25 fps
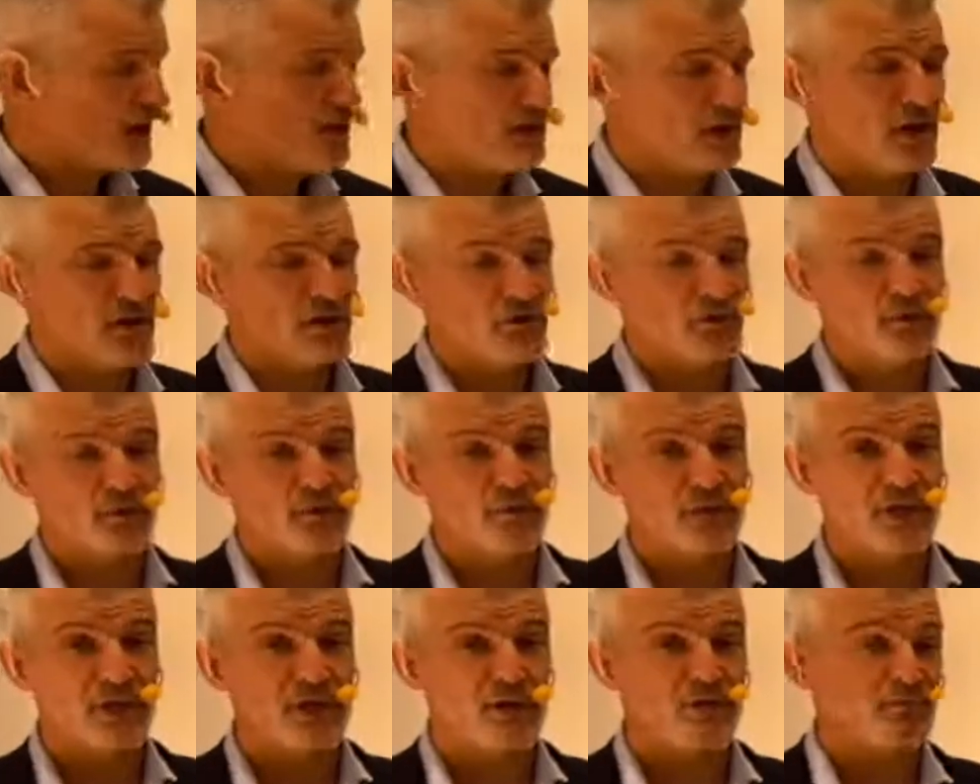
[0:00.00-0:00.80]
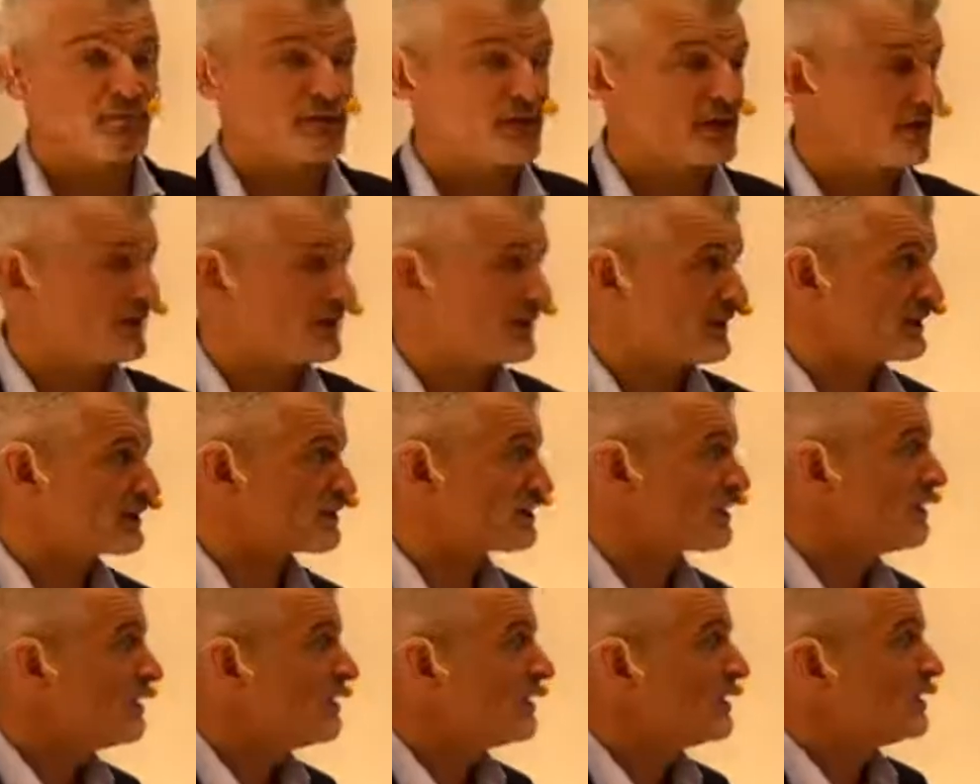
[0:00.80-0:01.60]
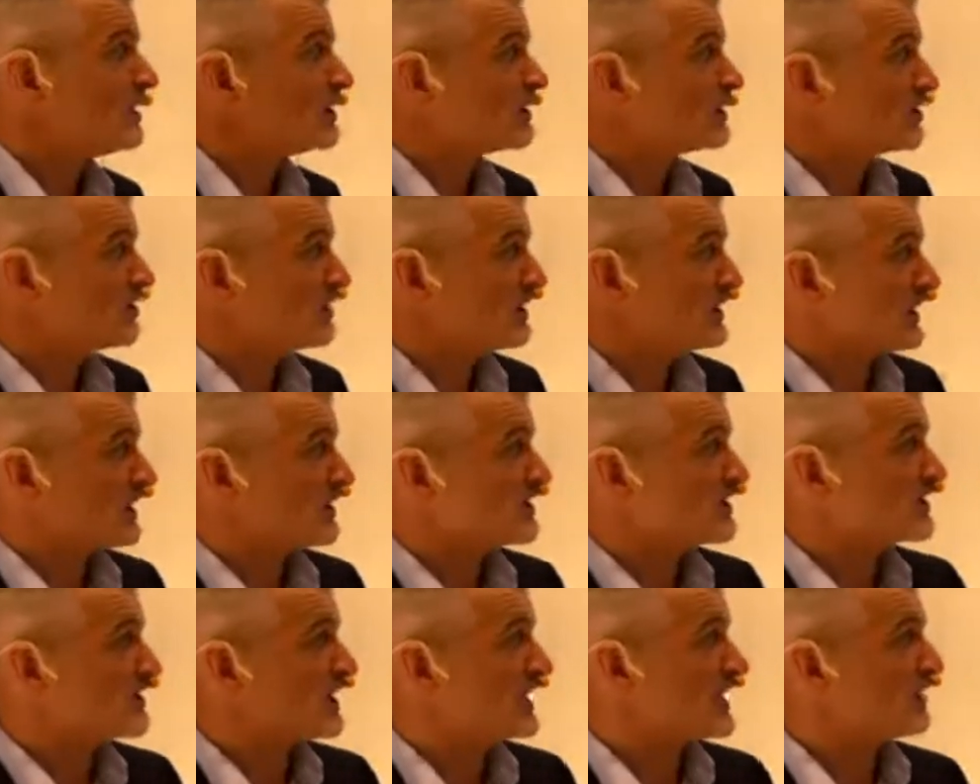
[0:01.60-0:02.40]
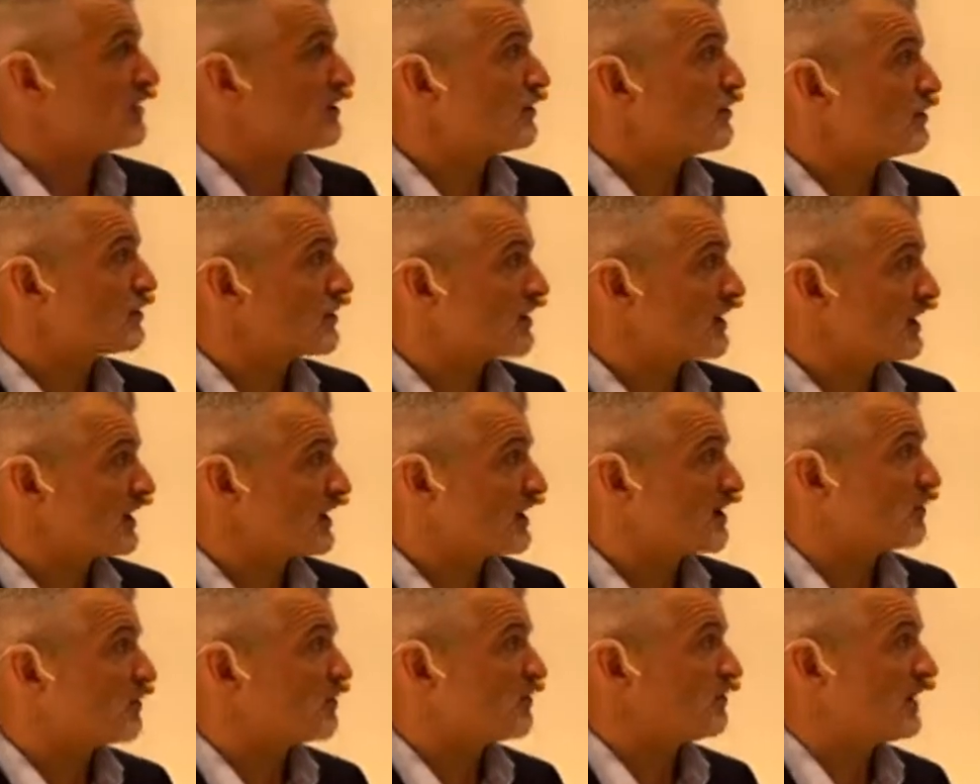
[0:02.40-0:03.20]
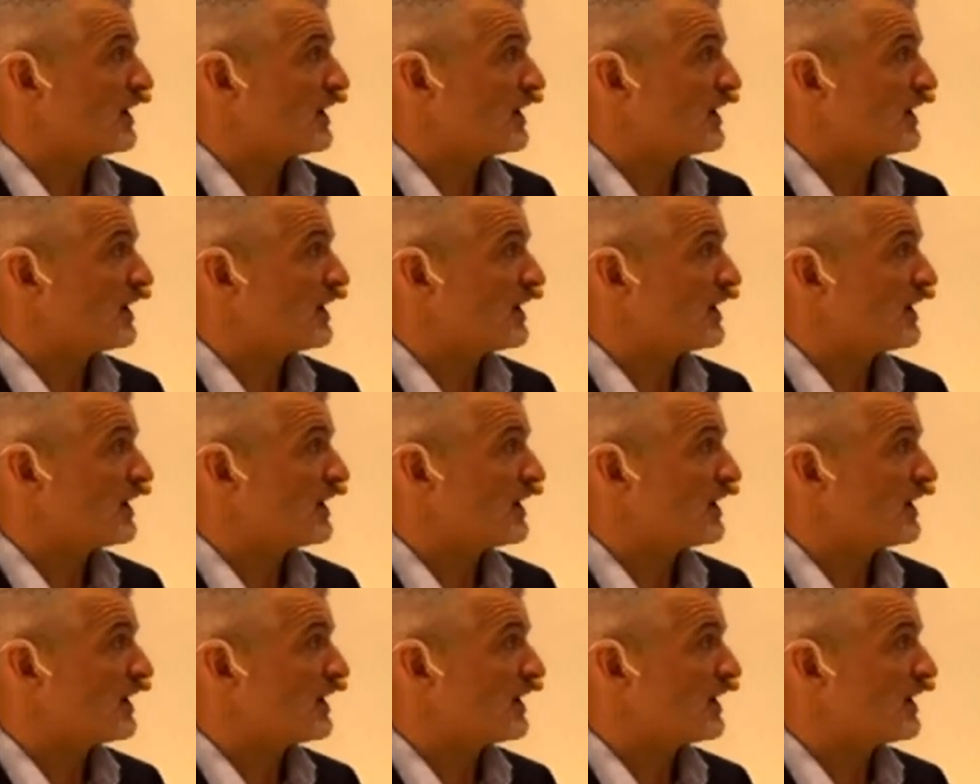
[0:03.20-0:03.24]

Now, when we compare this to the external clinical